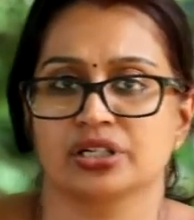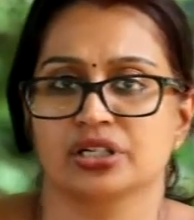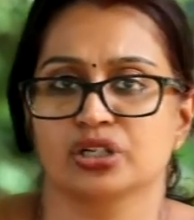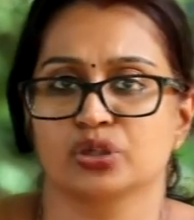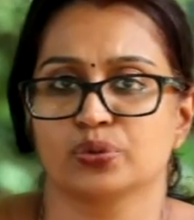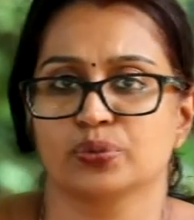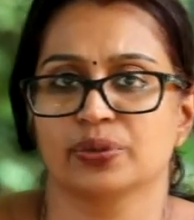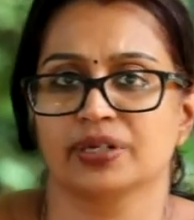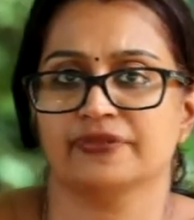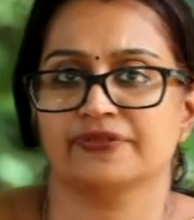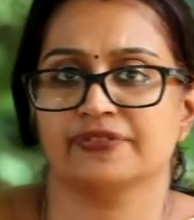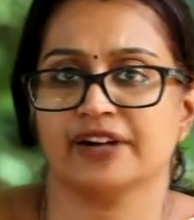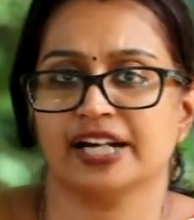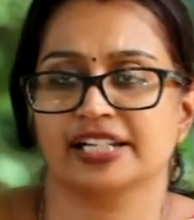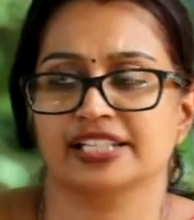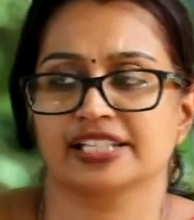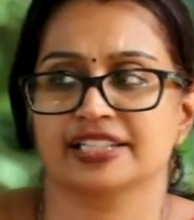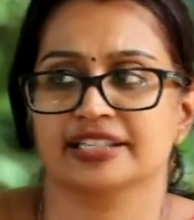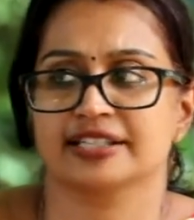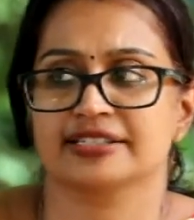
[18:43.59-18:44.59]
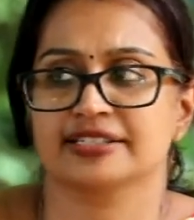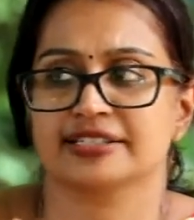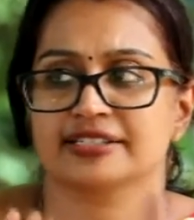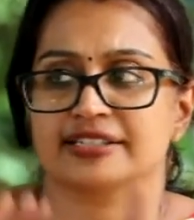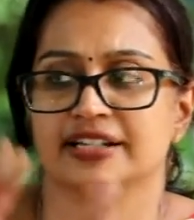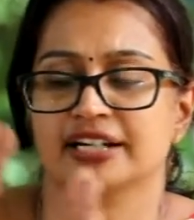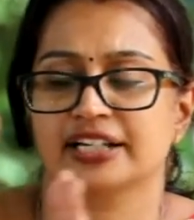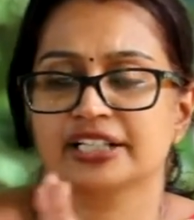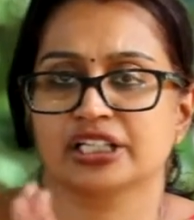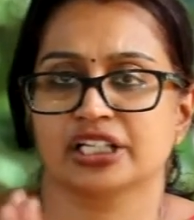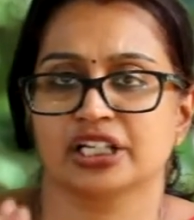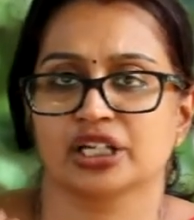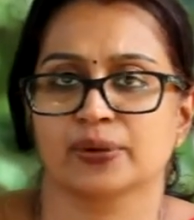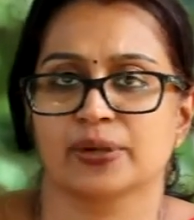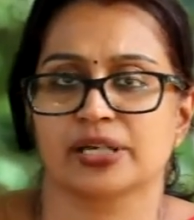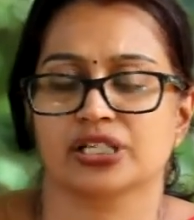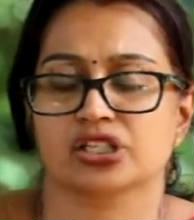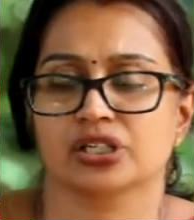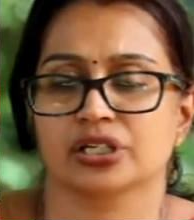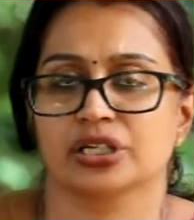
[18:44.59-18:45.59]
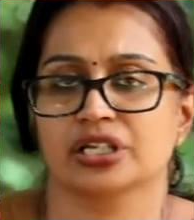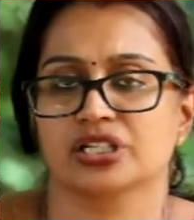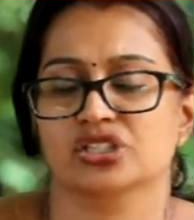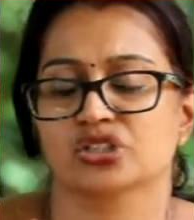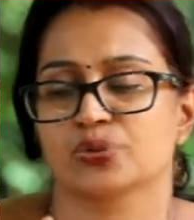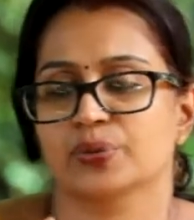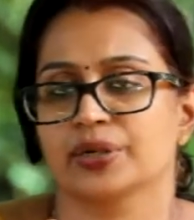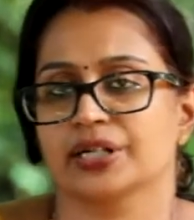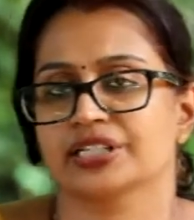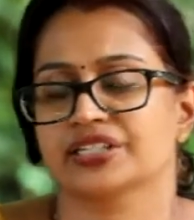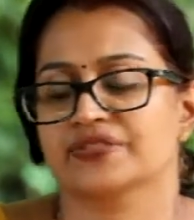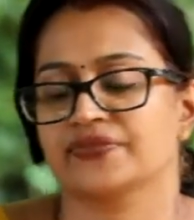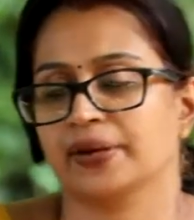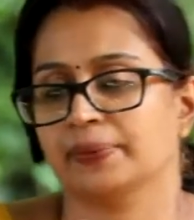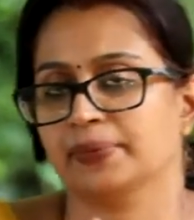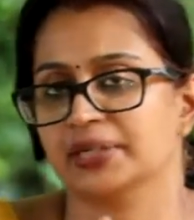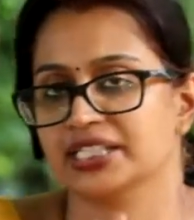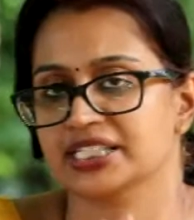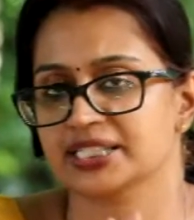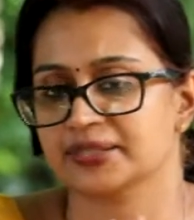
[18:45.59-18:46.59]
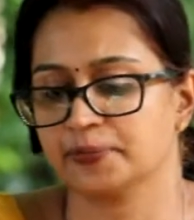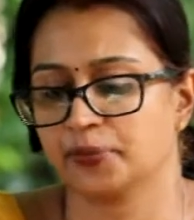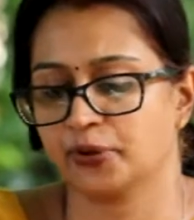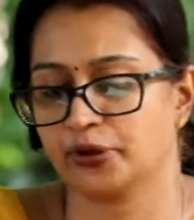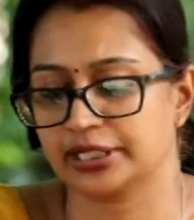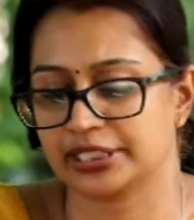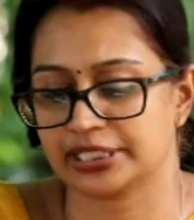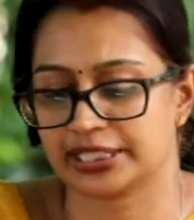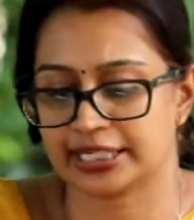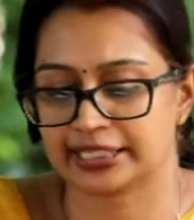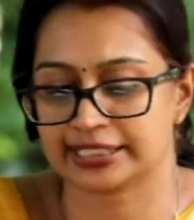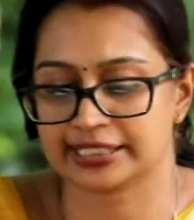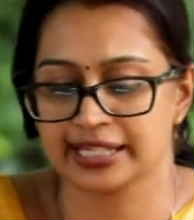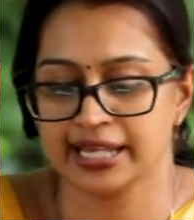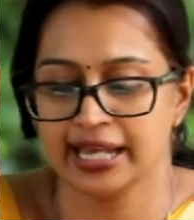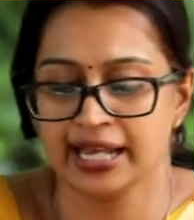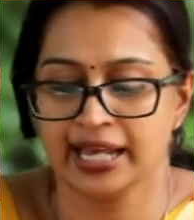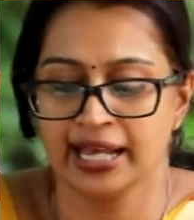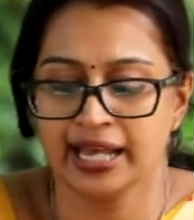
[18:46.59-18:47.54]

You will find this as a continuation in towards feminist poetics,